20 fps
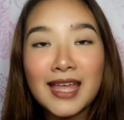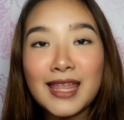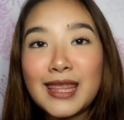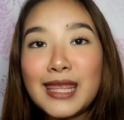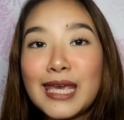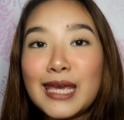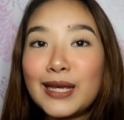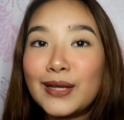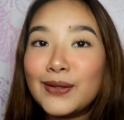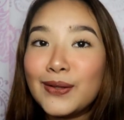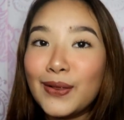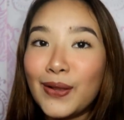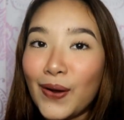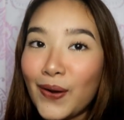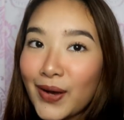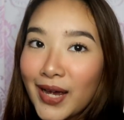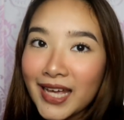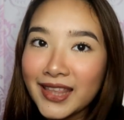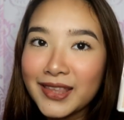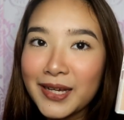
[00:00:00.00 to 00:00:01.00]
the
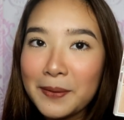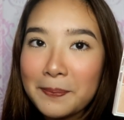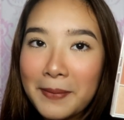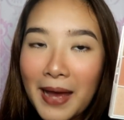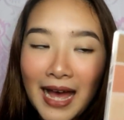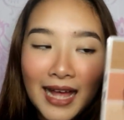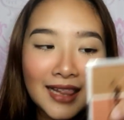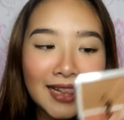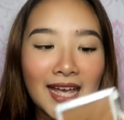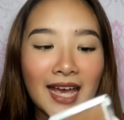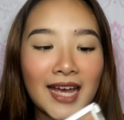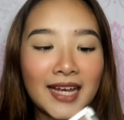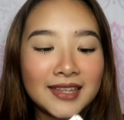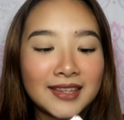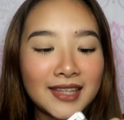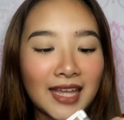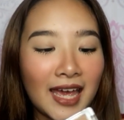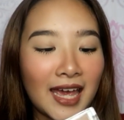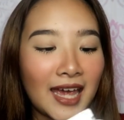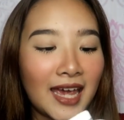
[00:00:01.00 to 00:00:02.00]
Glow Getter palette,
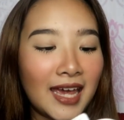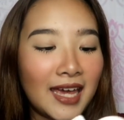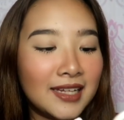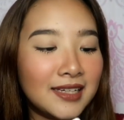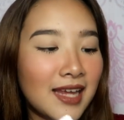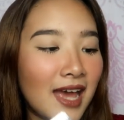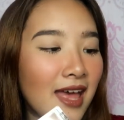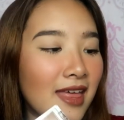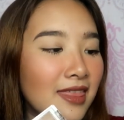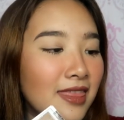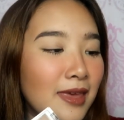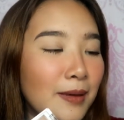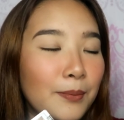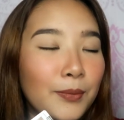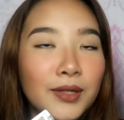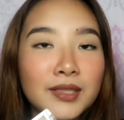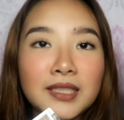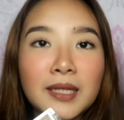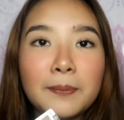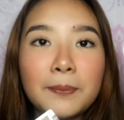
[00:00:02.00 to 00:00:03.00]
and the
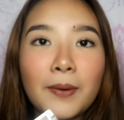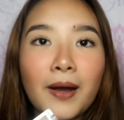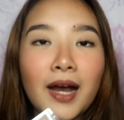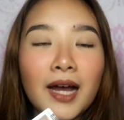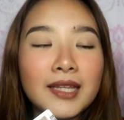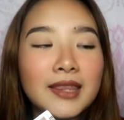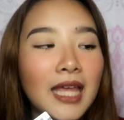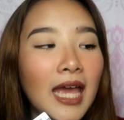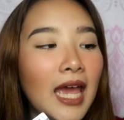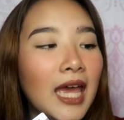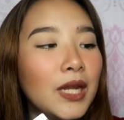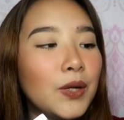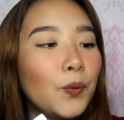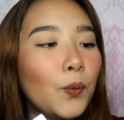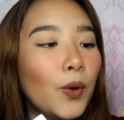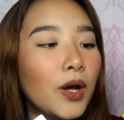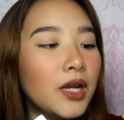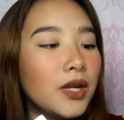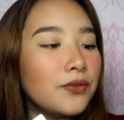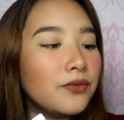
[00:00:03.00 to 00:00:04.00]
Multipot, and
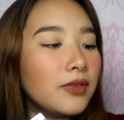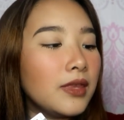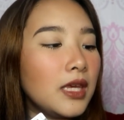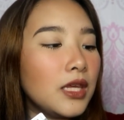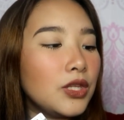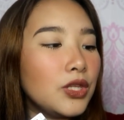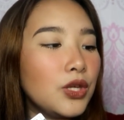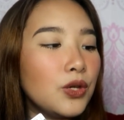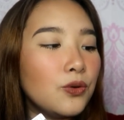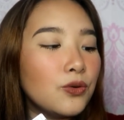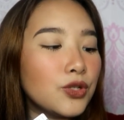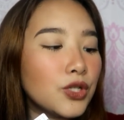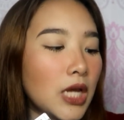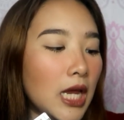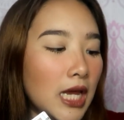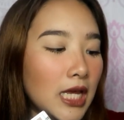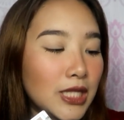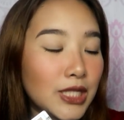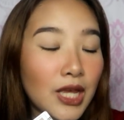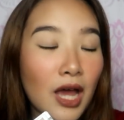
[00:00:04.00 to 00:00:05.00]
one of the new
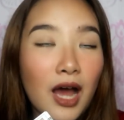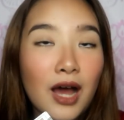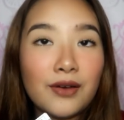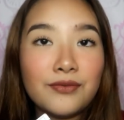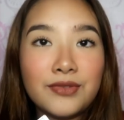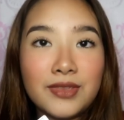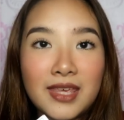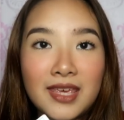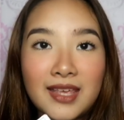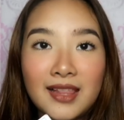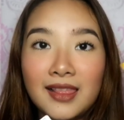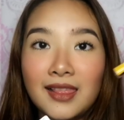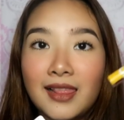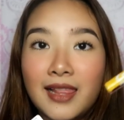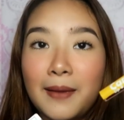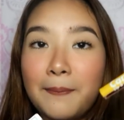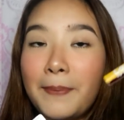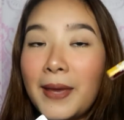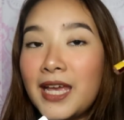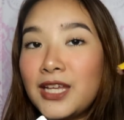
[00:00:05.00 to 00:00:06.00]
shades of the
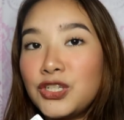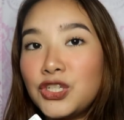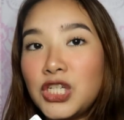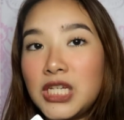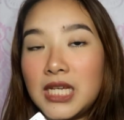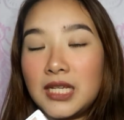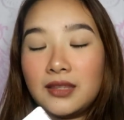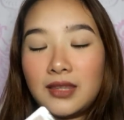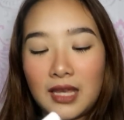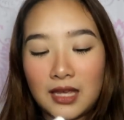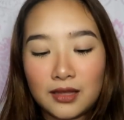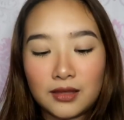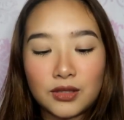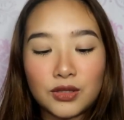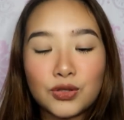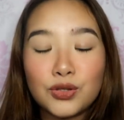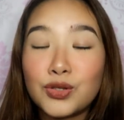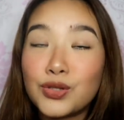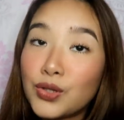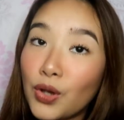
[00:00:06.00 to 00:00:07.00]
Lip and Cheek Tint.
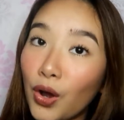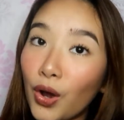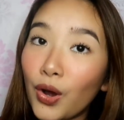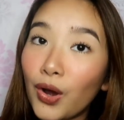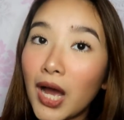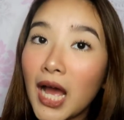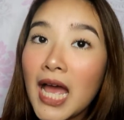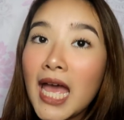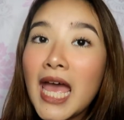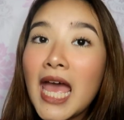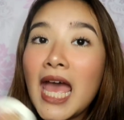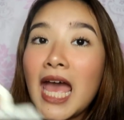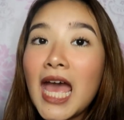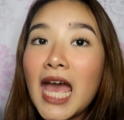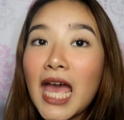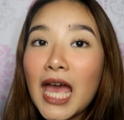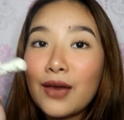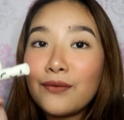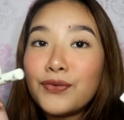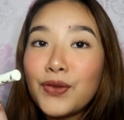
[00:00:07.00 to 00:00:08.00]
So
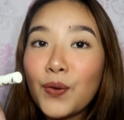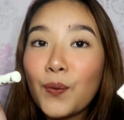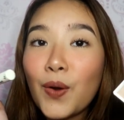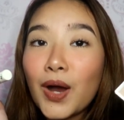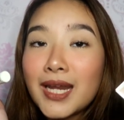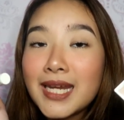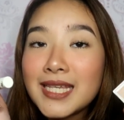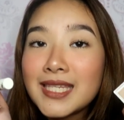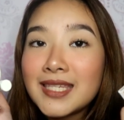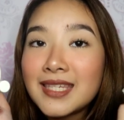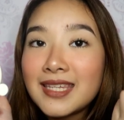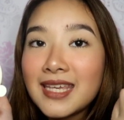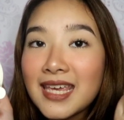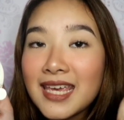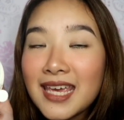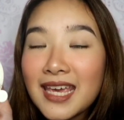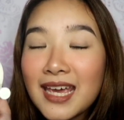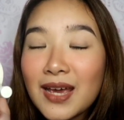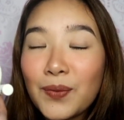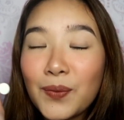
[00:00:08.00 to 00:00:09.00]
if you want to
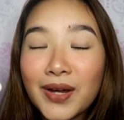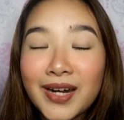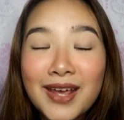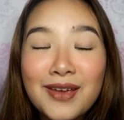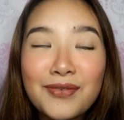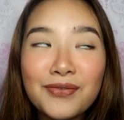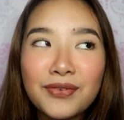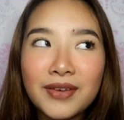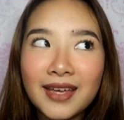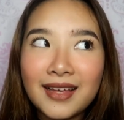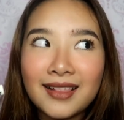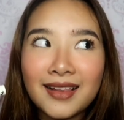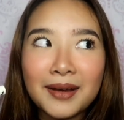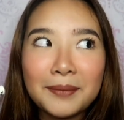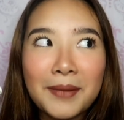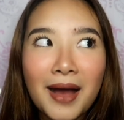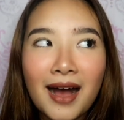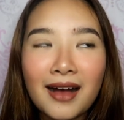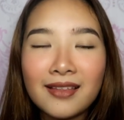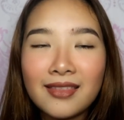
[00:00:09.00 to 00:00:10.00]
see what I feel
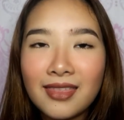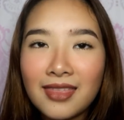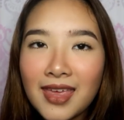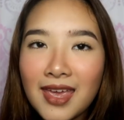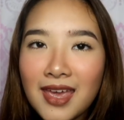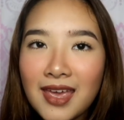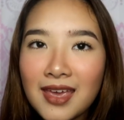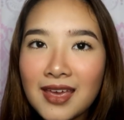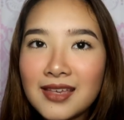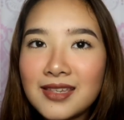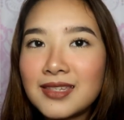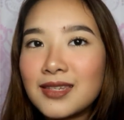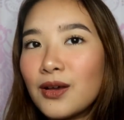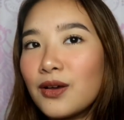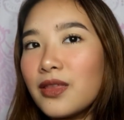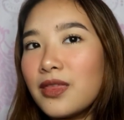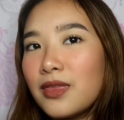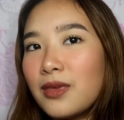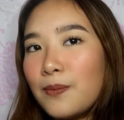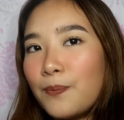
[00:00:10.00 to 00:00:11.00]
about these,
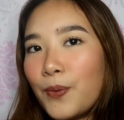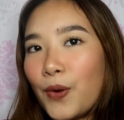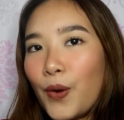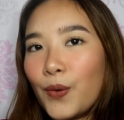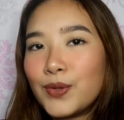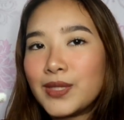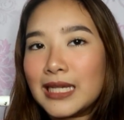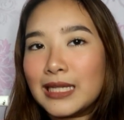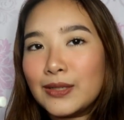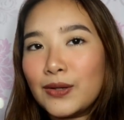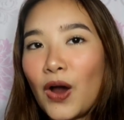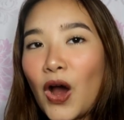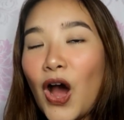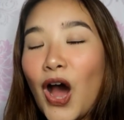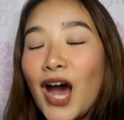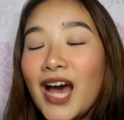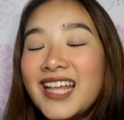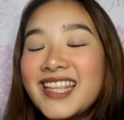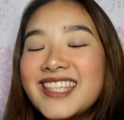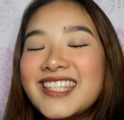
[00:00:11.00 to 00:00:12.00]
the pros and
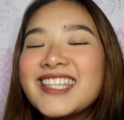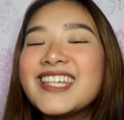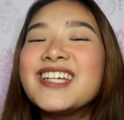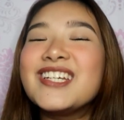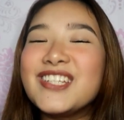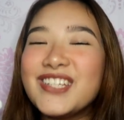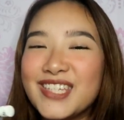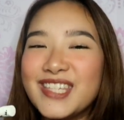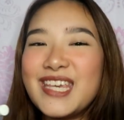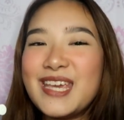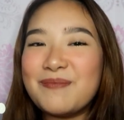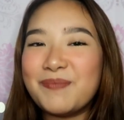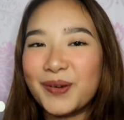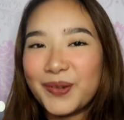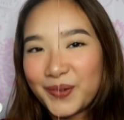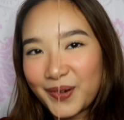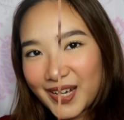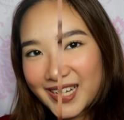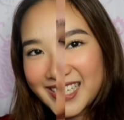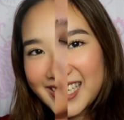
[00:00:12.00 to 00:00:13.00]
cons, just keep
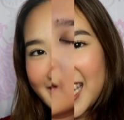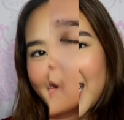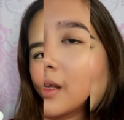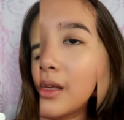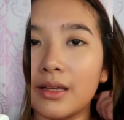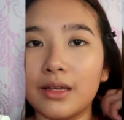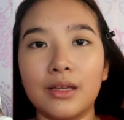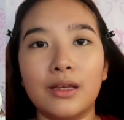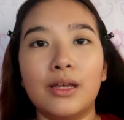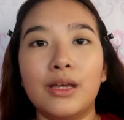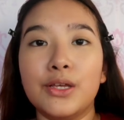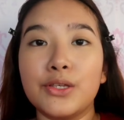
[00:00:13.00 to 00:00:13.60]
on watching.